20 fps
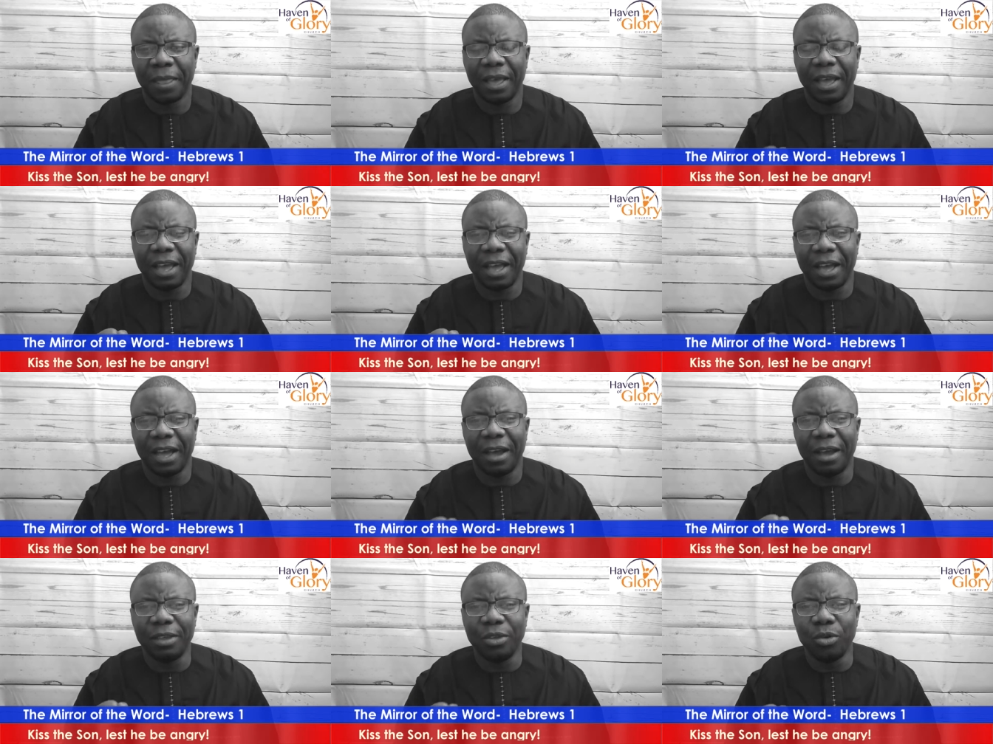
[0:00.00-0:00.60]

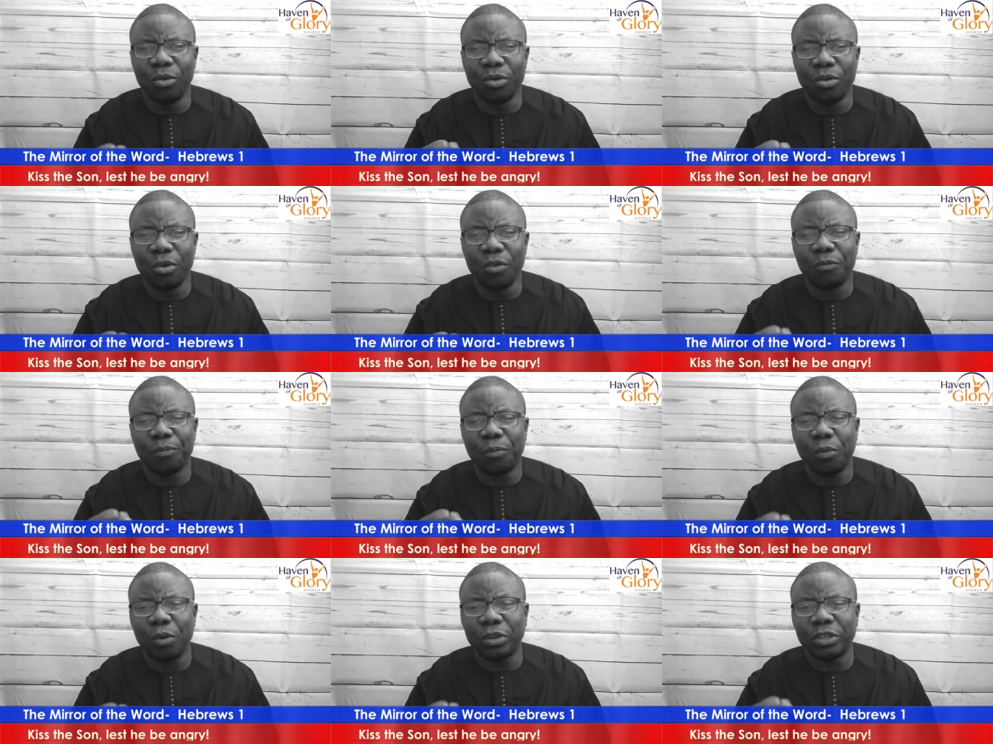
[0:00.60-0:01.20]
Uh, you,
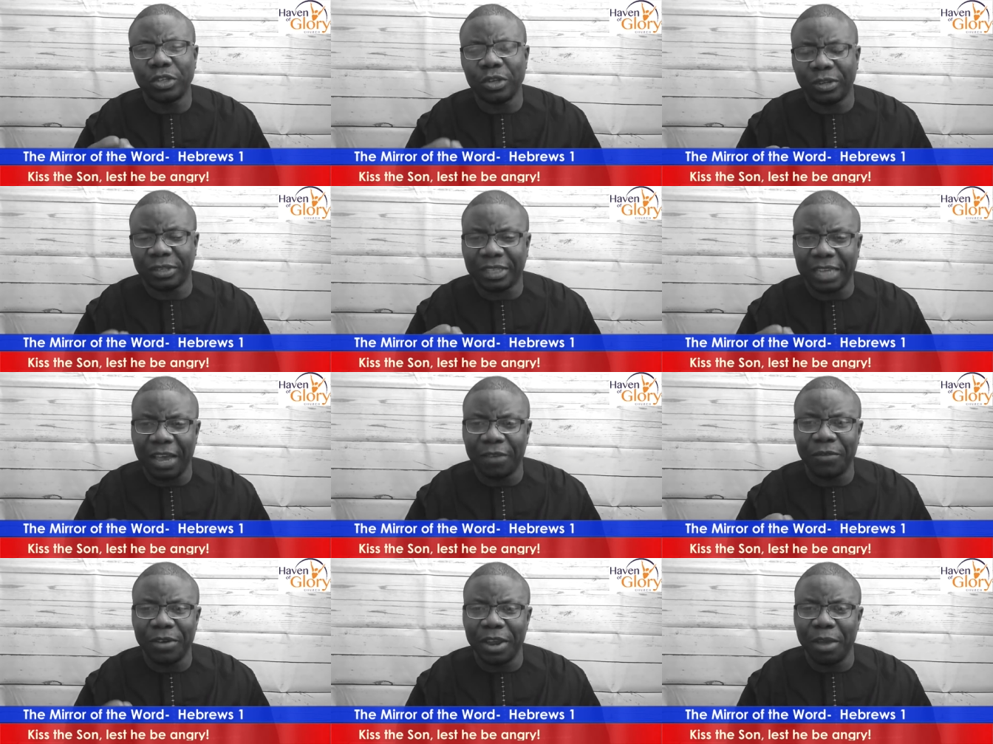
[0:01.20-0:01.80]
you've put
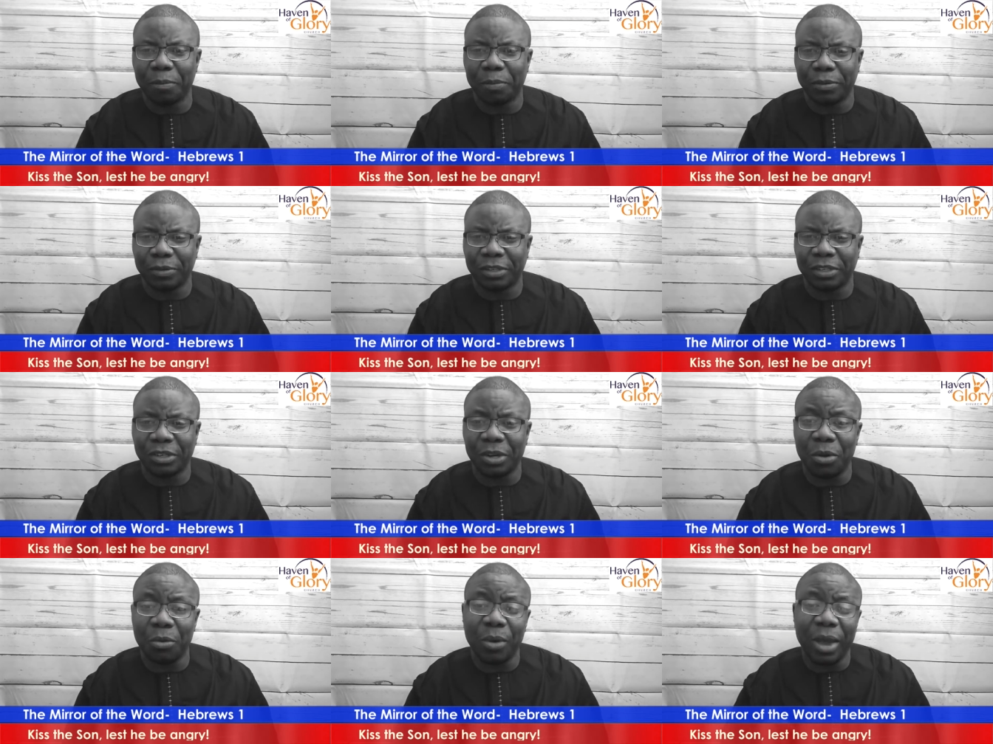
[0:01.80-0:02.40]
yourself in a
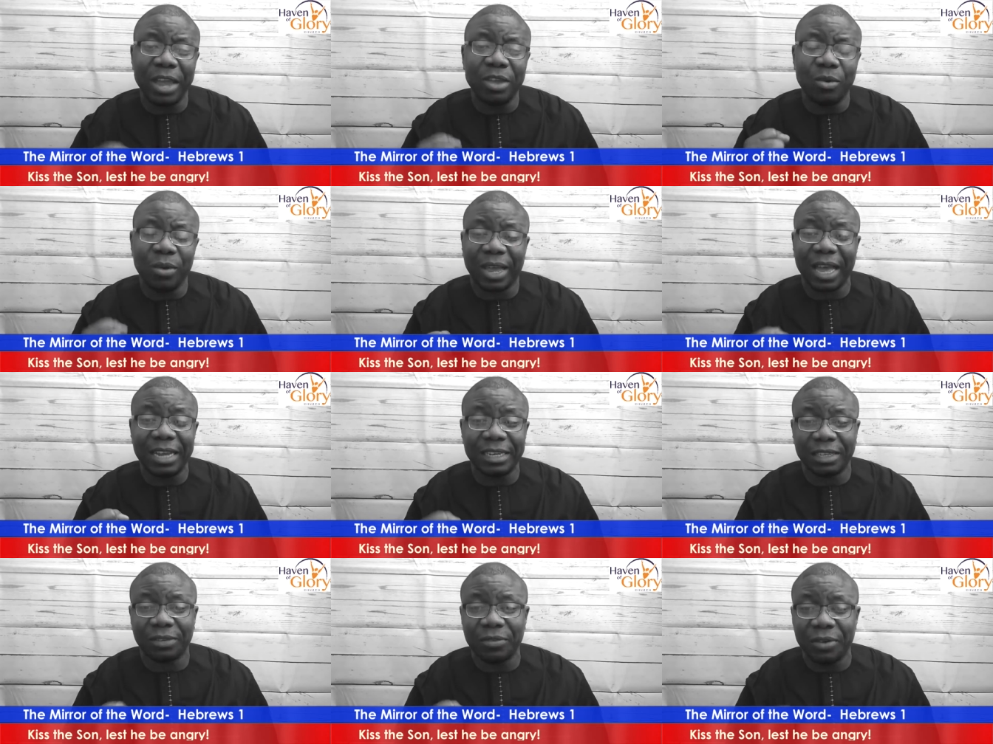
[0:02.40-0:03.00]
position where you
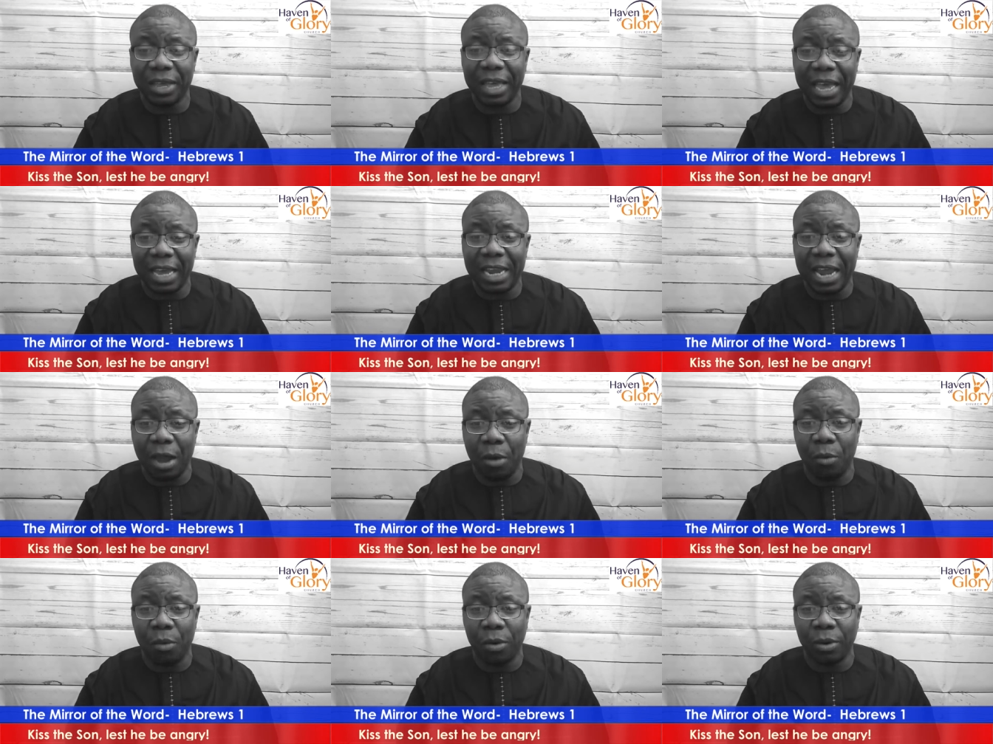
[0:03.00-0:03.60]
can't even get
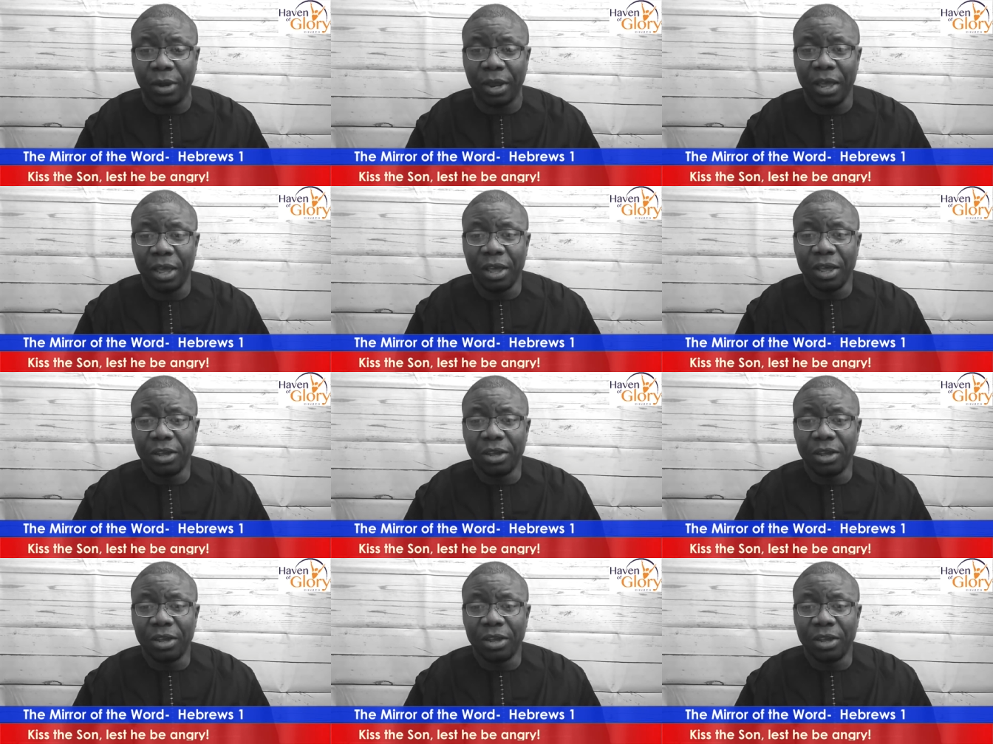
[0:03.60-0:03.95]
that word.